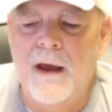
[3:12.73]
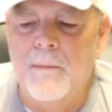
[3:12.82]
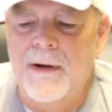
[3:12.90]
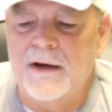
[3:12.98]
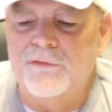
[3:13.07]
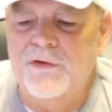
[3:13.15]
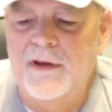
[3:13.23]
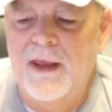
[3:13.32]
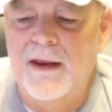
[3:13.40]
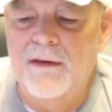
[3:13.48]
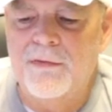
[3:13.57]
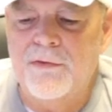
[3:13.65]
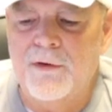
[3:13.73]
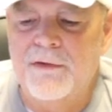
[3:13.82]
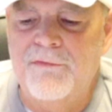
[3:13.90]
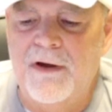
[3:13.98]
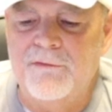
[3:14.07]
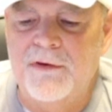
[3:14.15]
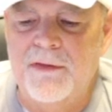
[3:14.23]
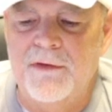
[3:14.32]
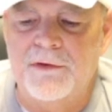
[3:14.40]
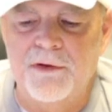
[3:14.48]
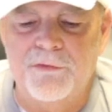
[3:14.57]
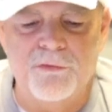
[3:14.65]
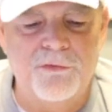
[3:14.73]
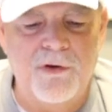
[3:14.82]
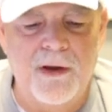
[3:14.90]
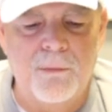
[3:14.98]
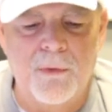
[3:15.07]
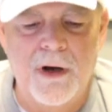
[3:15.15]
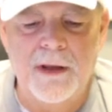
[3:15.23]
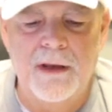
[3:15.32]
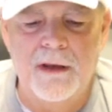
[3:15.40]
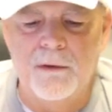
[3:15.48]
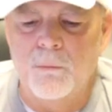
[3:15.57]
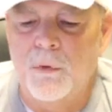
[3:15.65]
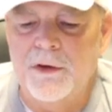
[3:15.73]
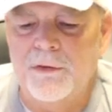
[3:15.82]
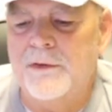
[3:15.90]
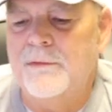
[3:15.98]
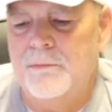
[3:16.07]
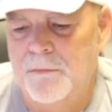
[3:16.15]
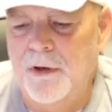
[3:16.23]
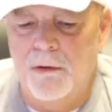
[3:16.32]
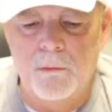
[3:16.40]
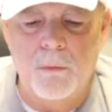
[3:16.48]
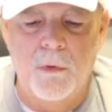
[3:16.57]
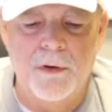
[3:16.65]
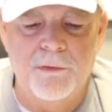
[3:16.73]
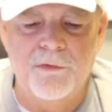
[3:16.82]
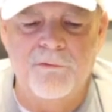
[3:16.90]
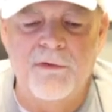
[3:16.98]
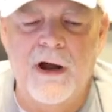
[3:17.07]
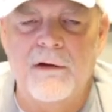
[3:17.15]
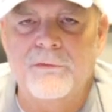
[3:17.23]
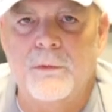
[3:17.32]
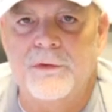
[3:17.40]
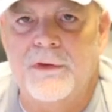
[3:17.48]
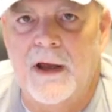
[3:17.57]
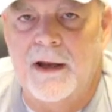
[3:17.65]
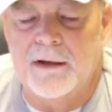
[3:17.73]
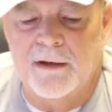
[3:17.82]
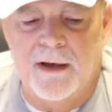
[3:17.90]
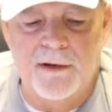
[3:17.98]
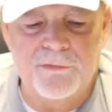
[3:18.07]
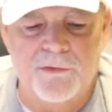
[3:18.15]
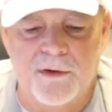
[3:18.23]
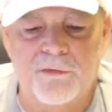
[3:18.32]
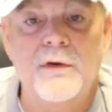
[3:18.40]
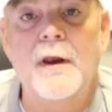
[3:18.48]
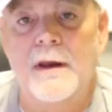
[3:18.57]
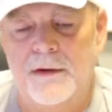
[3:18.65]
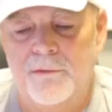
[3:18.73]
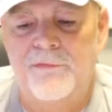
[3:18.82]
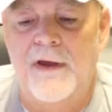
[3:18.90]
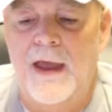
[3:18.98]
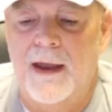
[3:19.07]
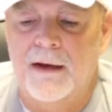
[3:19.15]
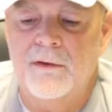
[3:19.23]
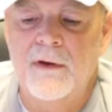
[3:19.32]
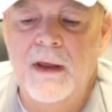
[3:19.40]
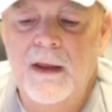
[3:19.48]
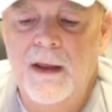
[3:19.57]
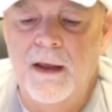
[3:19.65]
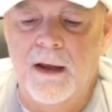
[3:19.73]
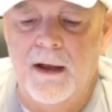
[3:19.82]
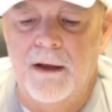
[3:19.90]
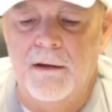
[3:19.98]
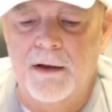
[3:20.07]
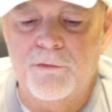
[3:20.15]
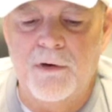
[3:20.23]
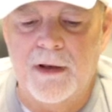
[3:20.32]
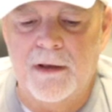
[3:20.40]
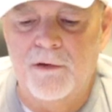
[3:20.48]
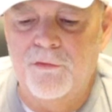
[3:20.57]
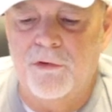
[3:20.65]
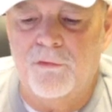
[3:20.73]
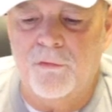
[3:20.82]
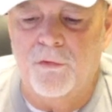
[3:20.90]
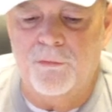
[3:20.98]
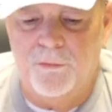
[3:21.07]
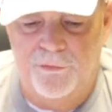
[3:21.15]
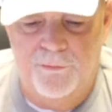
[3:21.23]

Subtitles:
about a CK3510 that doesn't stay running, and what's involved with diagnostics. And in fact, electronic engine controls was